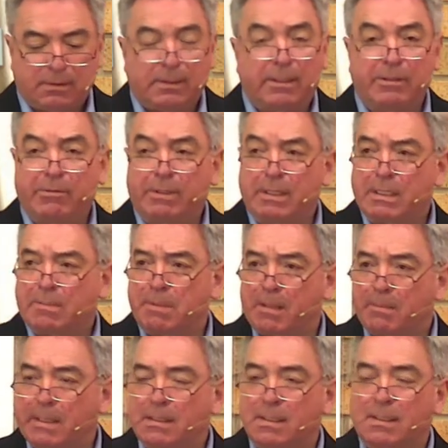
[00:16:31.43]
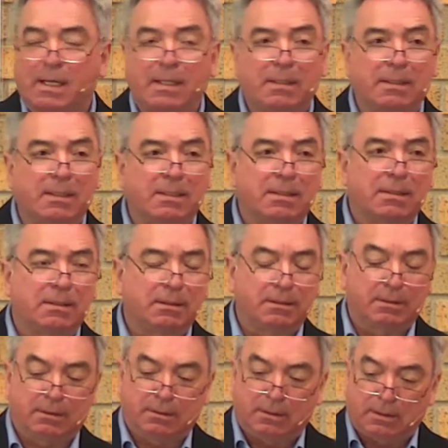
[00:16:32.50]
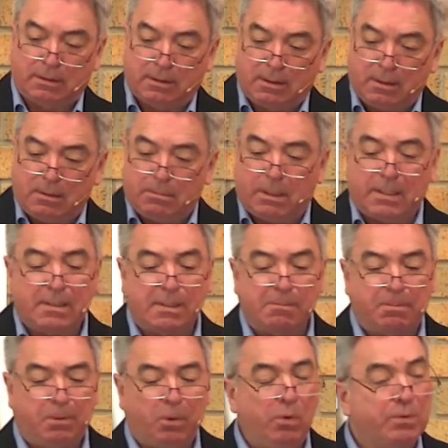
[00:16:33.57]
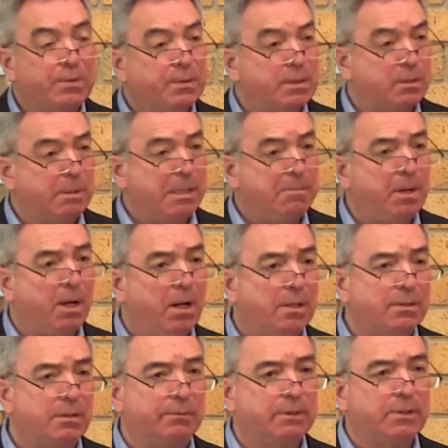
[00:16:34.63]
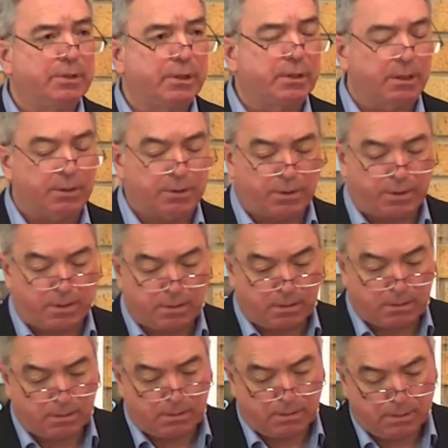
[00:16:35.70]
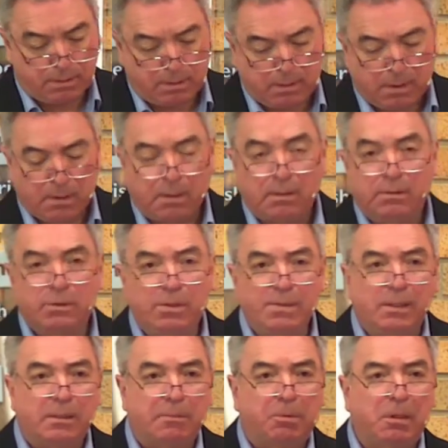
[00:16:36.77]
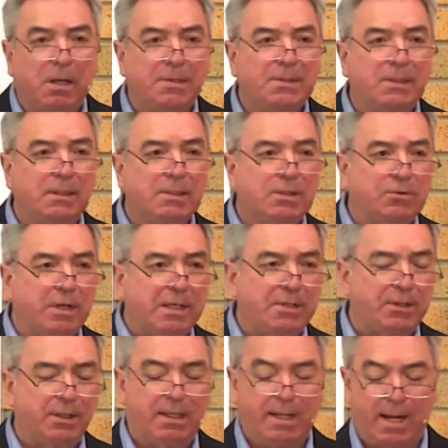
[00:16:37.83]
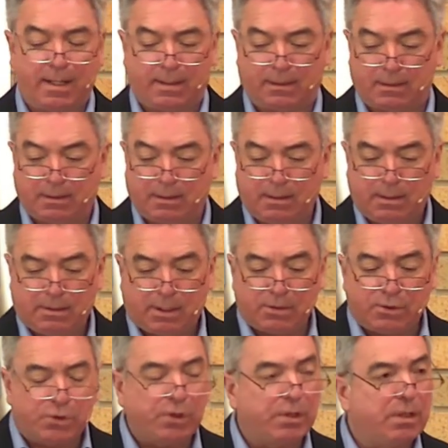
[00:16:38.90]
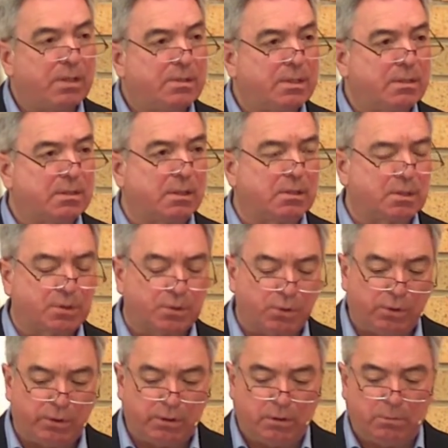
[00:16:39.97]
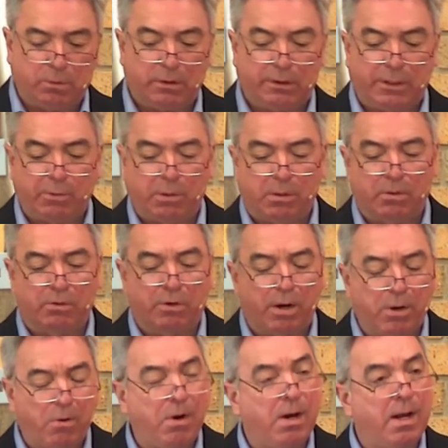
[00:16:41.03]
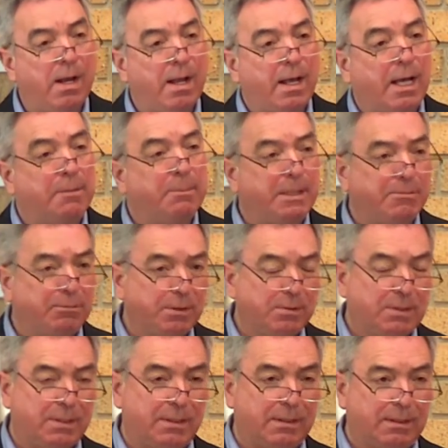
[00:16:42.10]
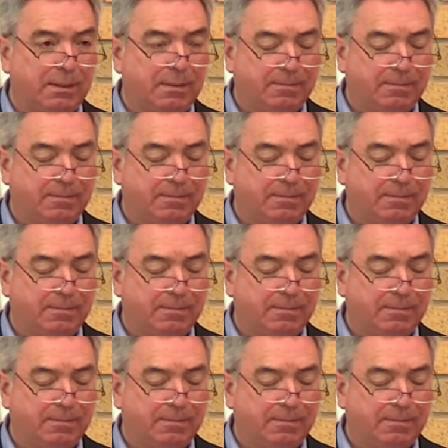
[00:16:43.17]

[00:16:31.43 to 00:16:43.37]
Now you would expect me to say this, but it's important to be part of a church. Using the plant illustration again, the church is the soil where you will grow and be rooted.